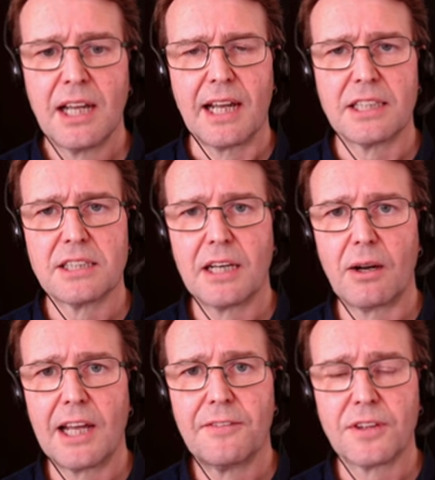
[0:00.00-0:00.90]
And uh,
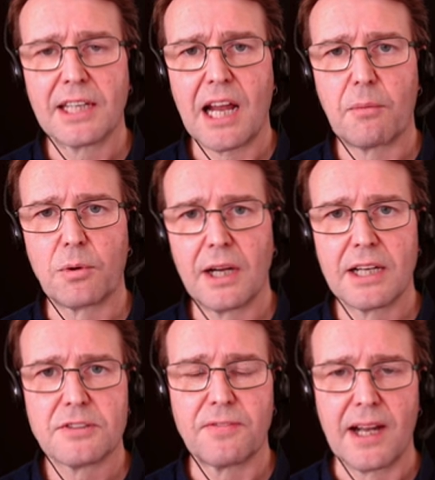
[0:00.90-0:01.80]
if the camera
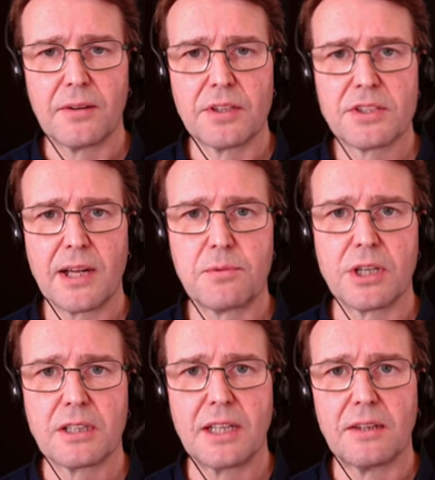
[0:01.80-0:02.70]
has found the
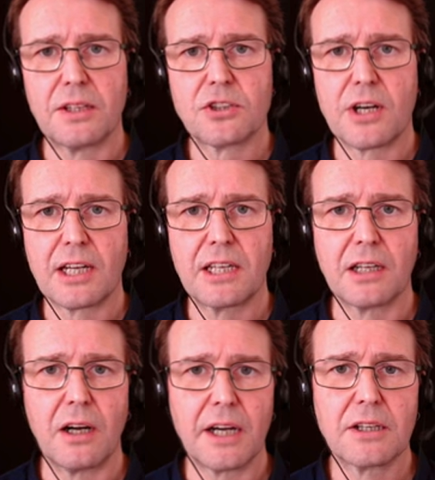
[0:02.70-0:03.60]
subject, then the
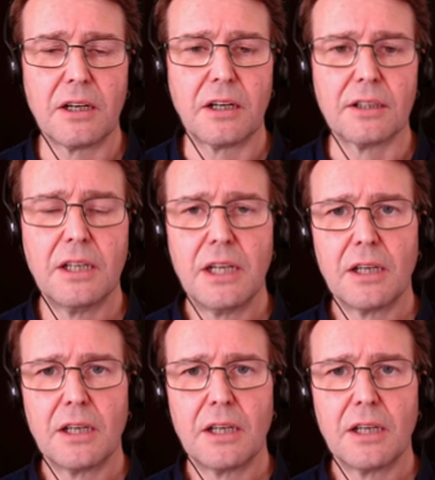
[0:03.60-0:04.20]
tracking icon